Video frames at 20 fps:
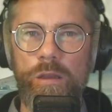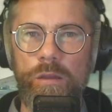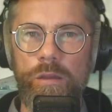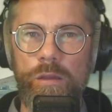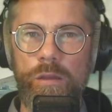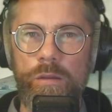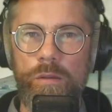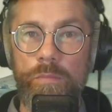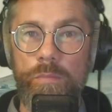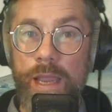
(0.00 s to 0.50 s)

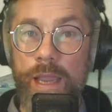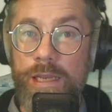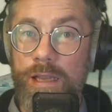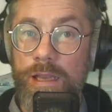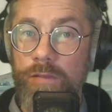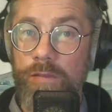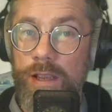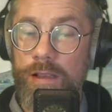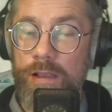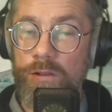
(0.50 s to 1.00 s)
might have
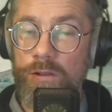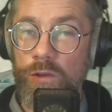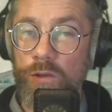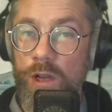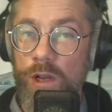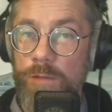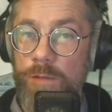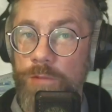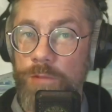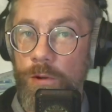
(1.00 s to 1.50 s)
a
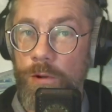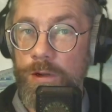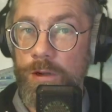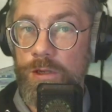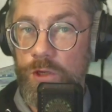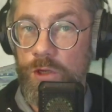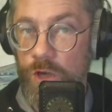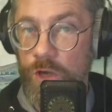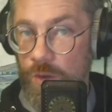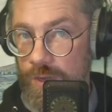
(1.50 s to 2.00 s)
three-point
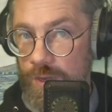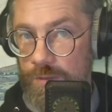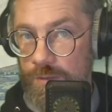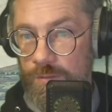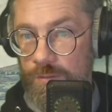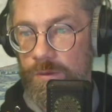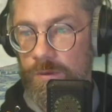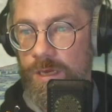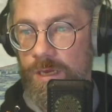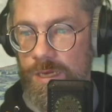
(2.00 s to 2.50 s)
sermon.
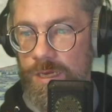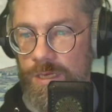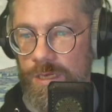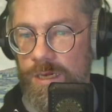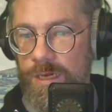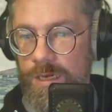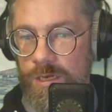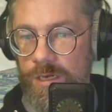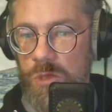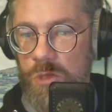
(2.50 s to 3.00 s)
This
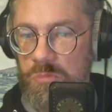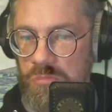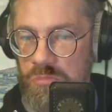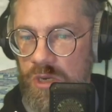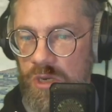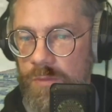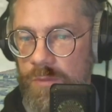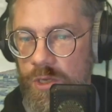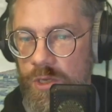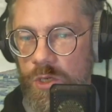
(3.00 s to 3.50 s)
is pretty
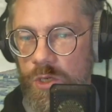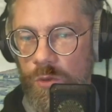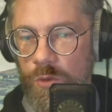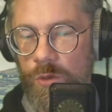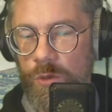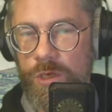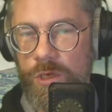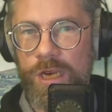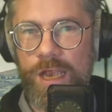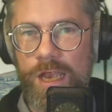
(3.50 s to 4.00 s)
much a gold
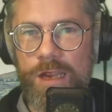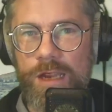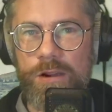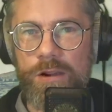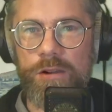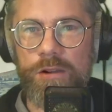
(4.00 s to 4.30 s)
standard.